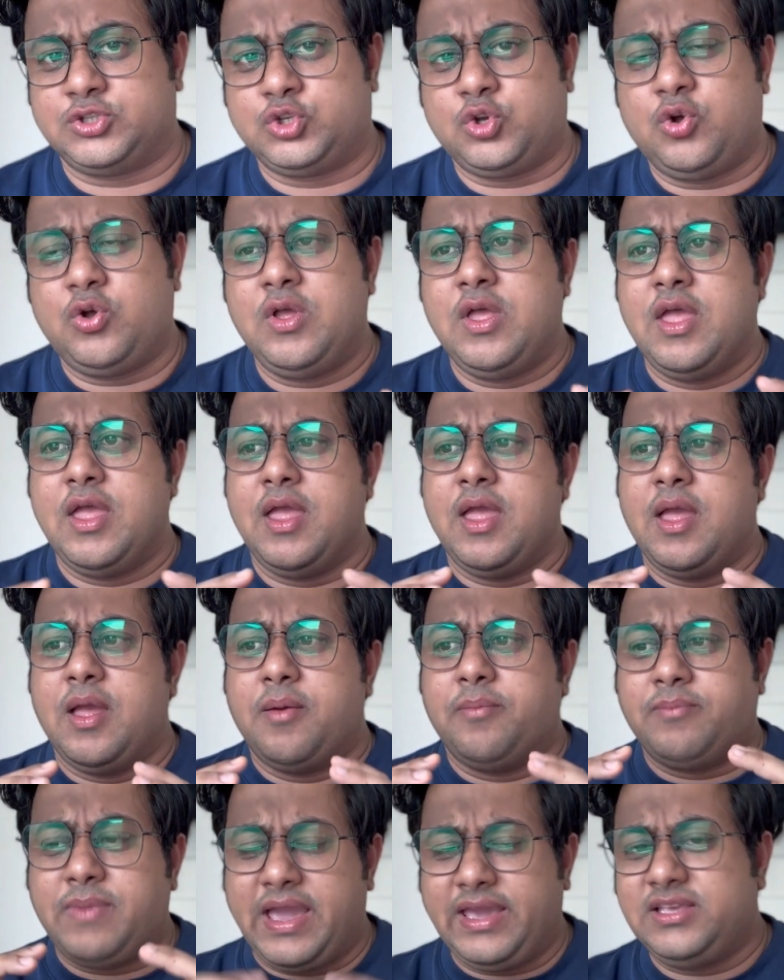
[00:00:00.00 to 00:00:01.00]
So
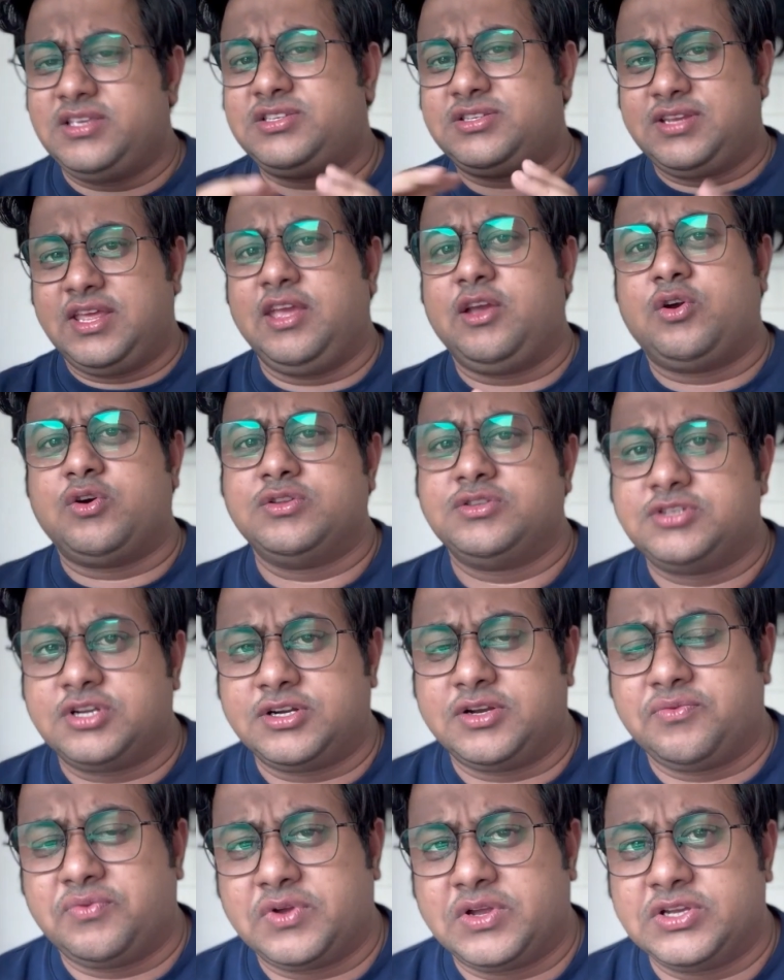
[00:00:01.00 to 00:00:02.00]
my stake on
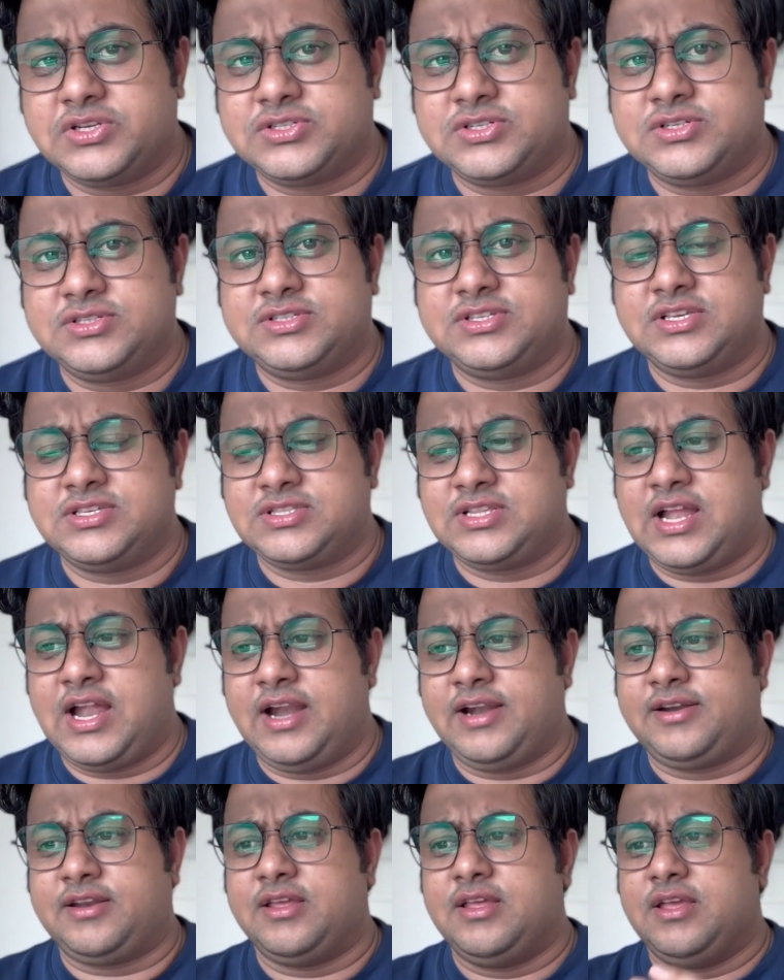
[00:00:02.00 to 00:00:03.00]
certifications is
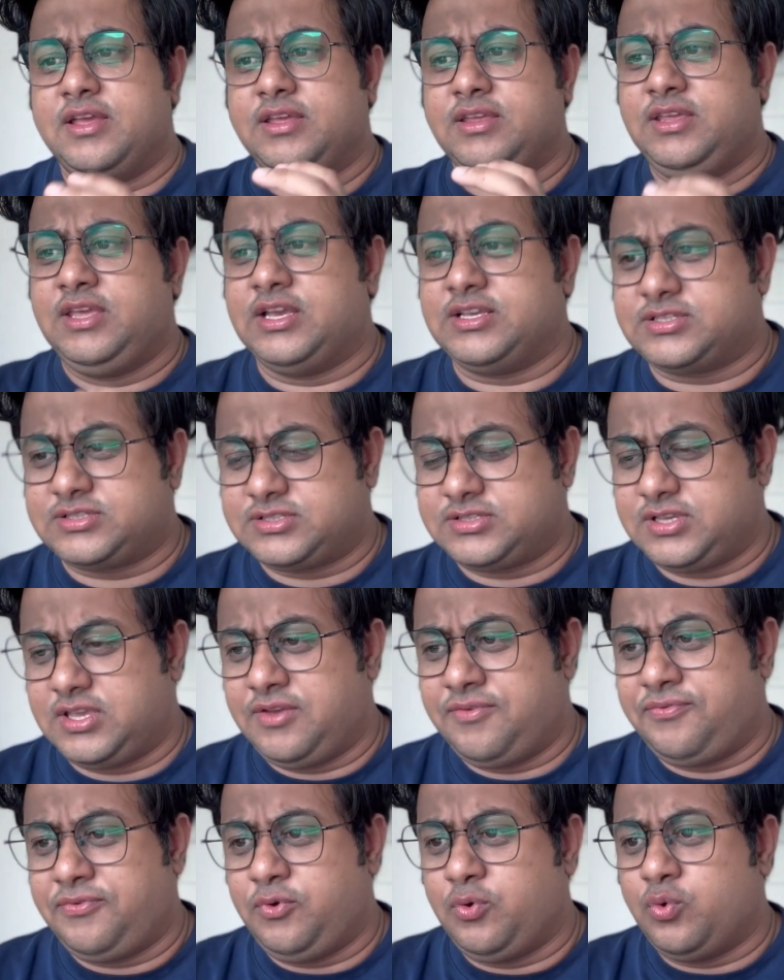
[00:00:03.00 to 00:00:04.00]
that, yes,
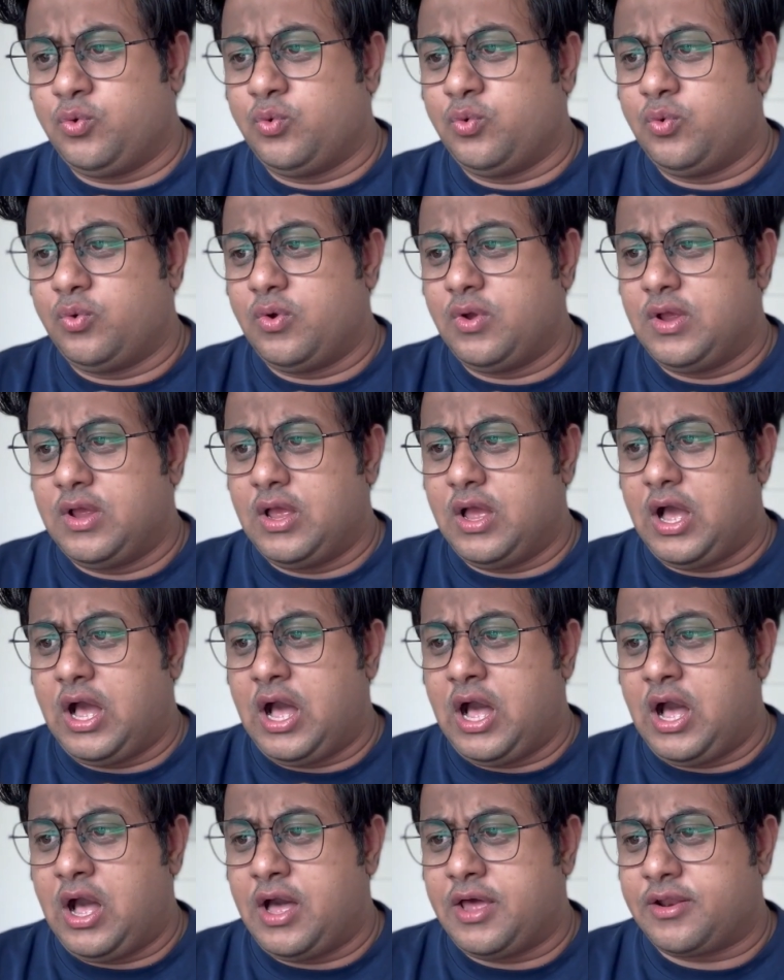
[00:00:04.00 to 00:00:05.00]
if you
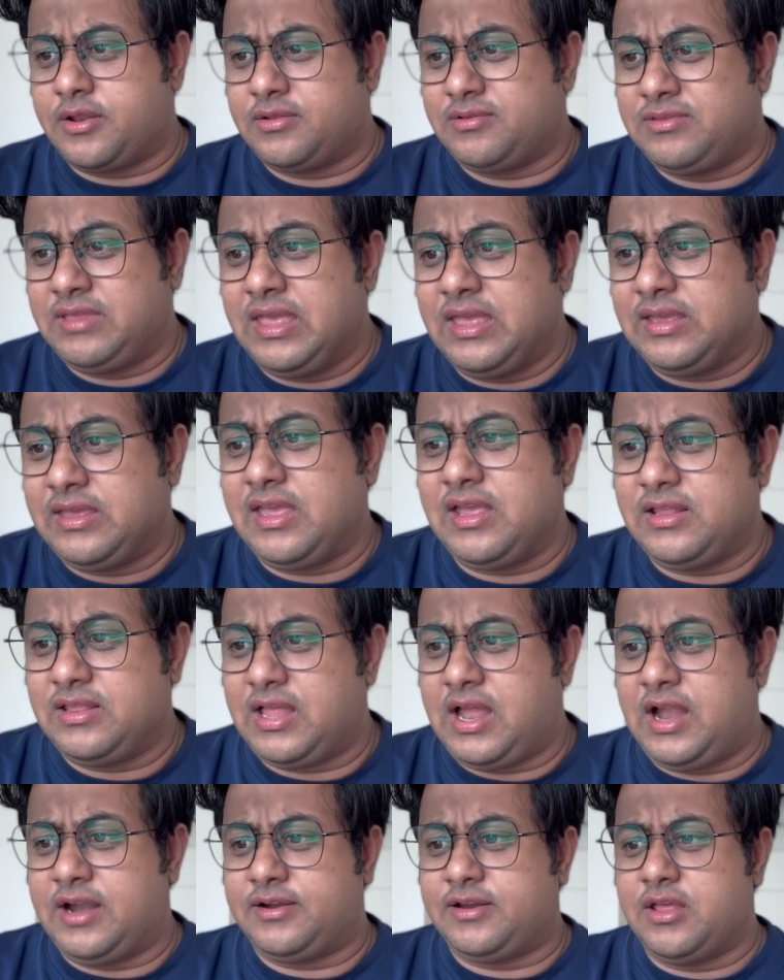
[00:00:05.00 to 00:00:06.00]
are thinking
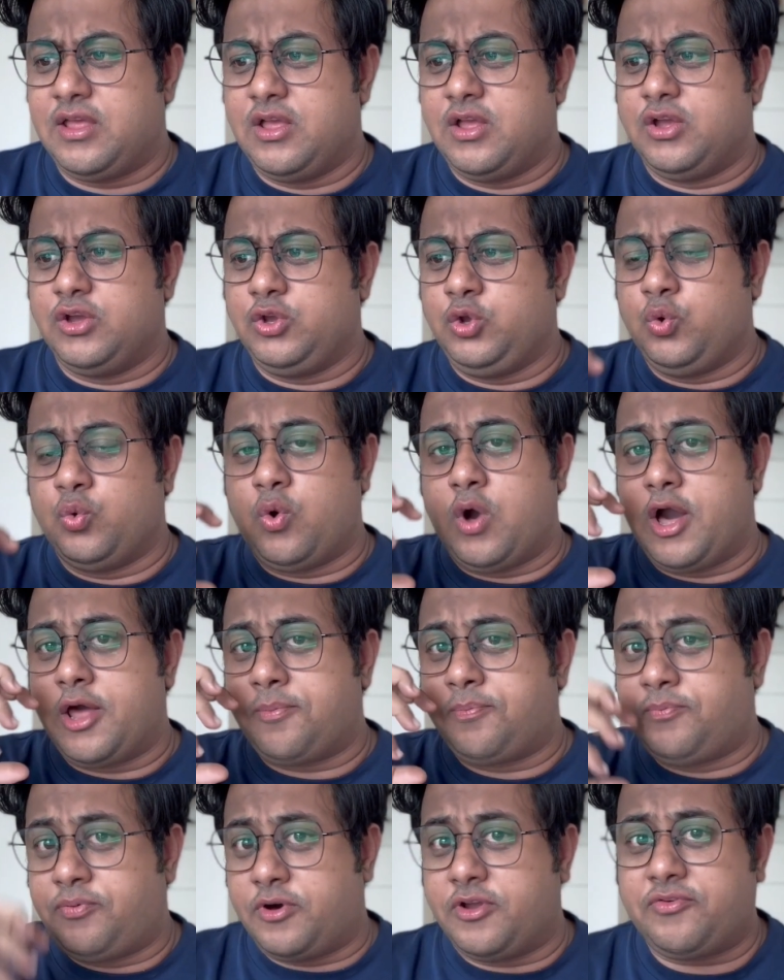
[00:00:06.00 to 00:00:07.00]
that you are
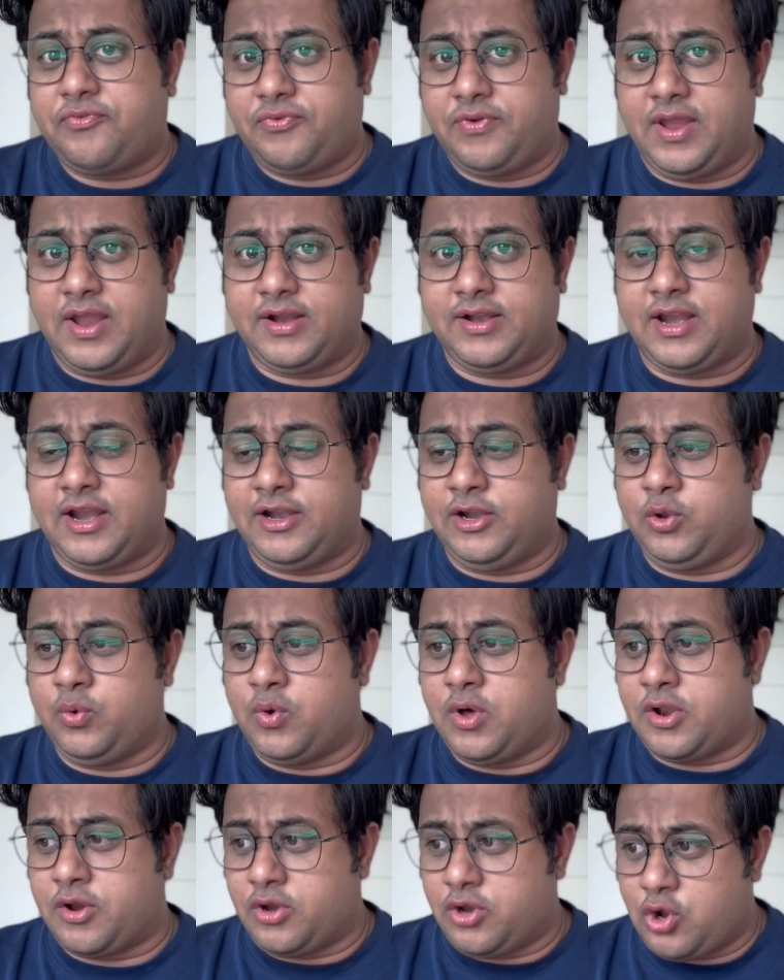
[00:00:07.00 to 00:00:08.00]
perfect and you
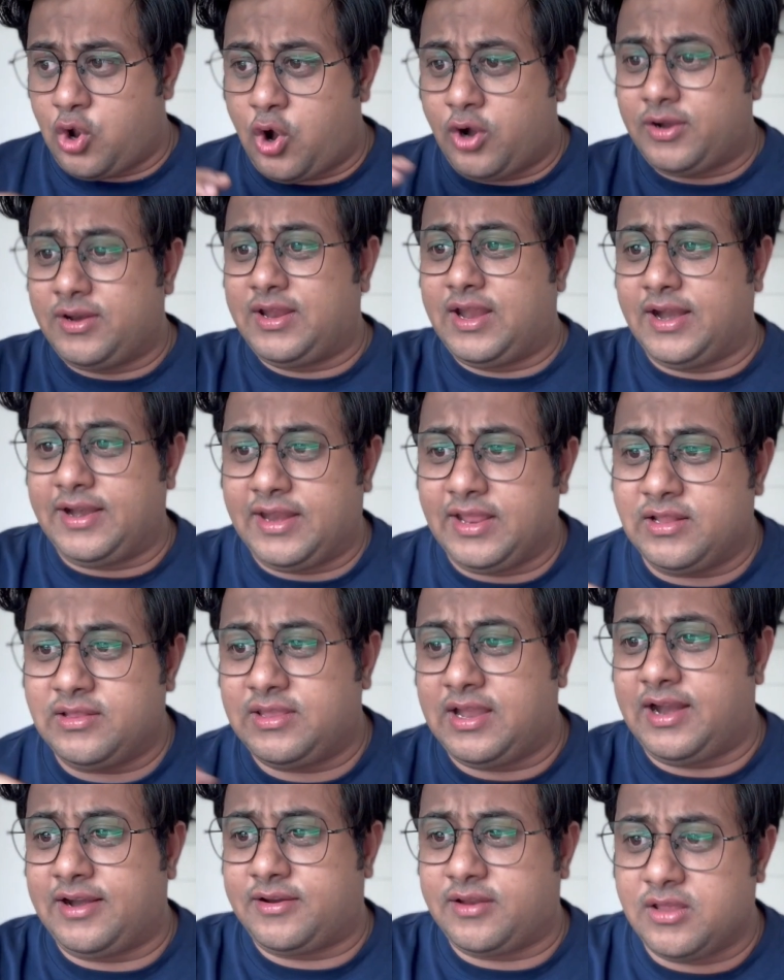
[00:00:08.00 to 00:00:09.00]
are not getting
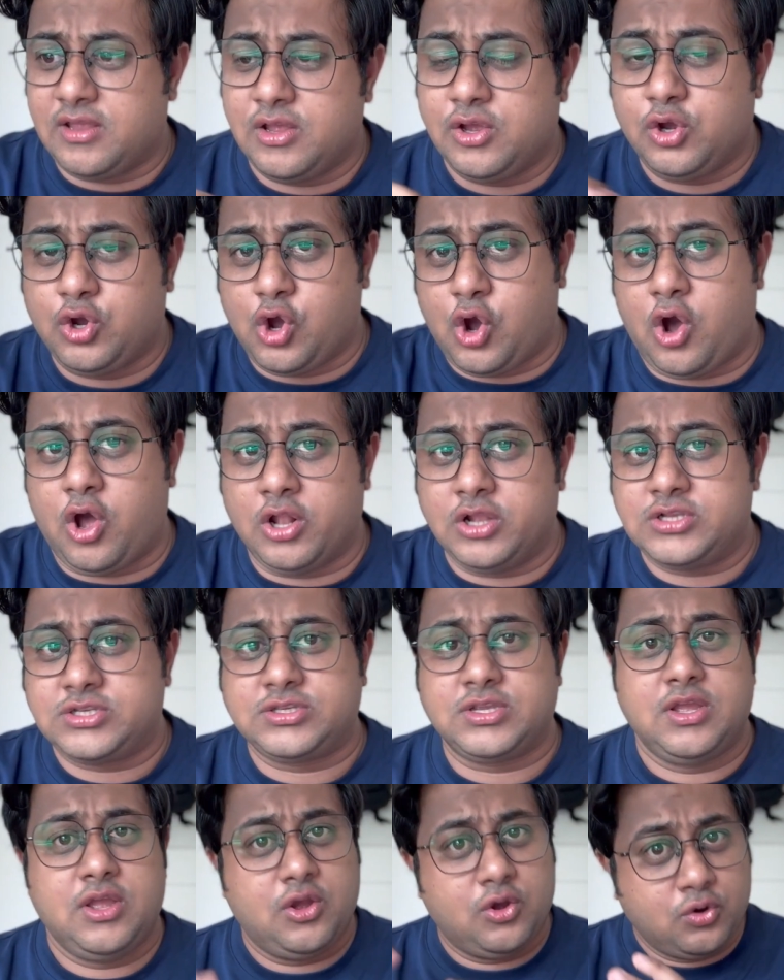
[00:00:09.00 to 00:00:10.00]
that
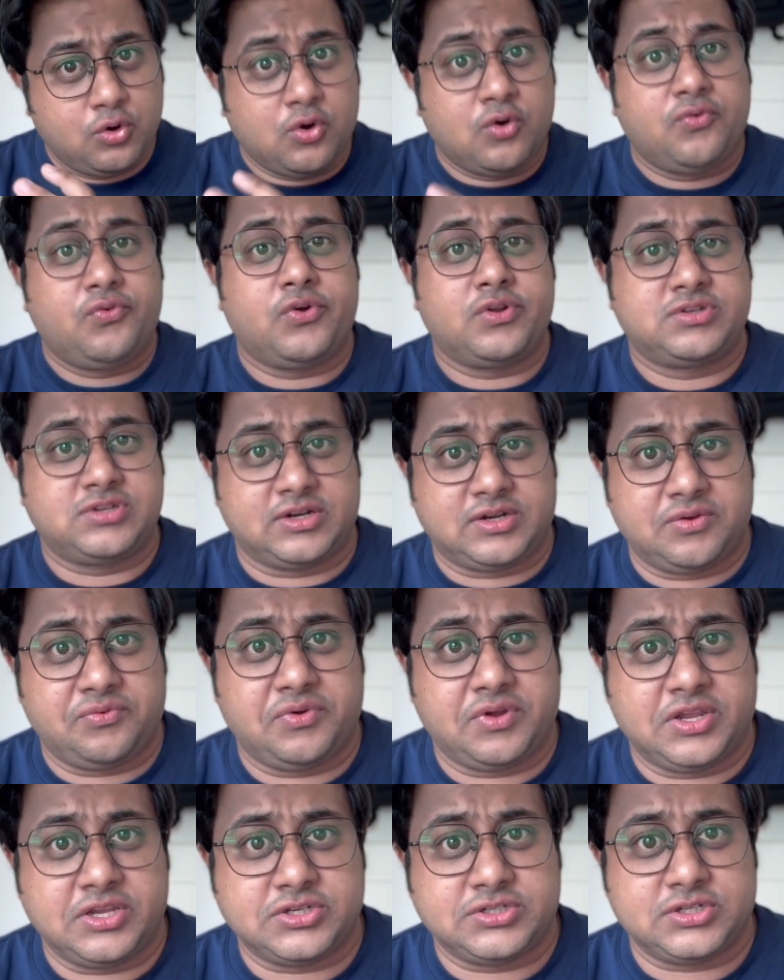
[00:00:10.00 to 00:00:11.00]
calls, go for
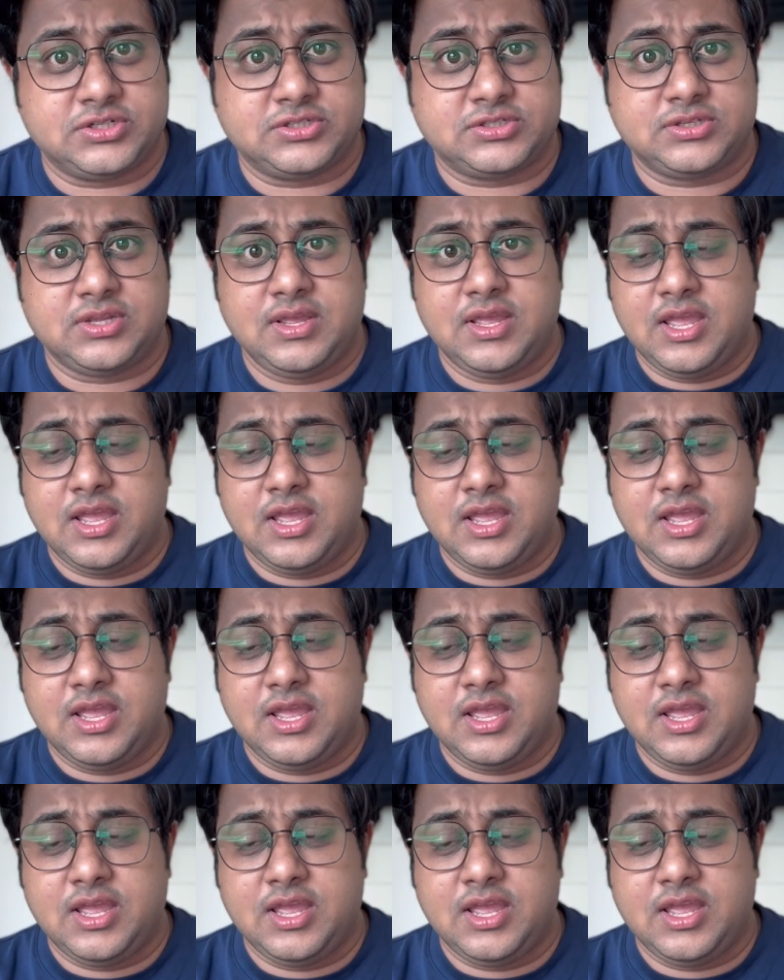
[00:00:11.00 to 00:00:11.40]
certifications.